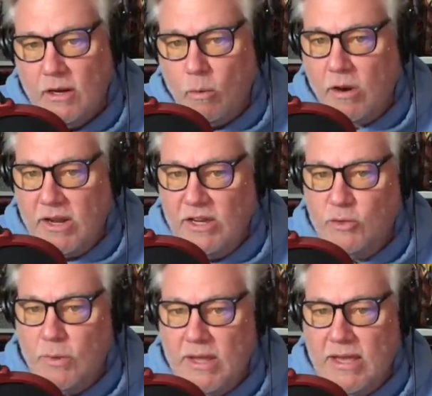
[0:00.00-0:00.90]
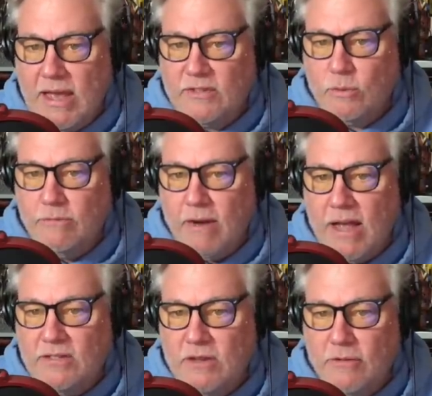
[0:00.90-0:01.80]
where each week he has to
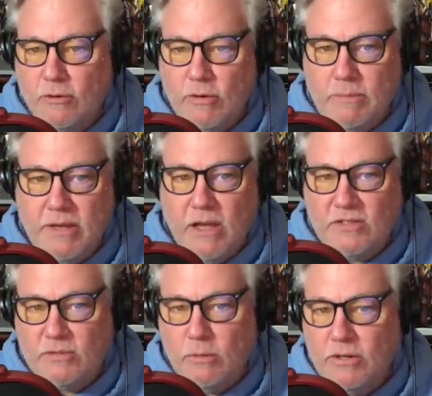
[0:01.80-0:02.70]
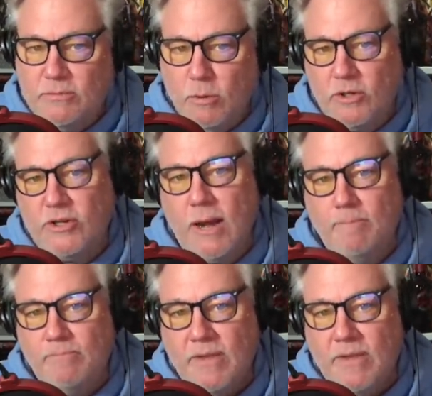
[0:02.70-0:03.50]
advise another creepy customer in his bookshop.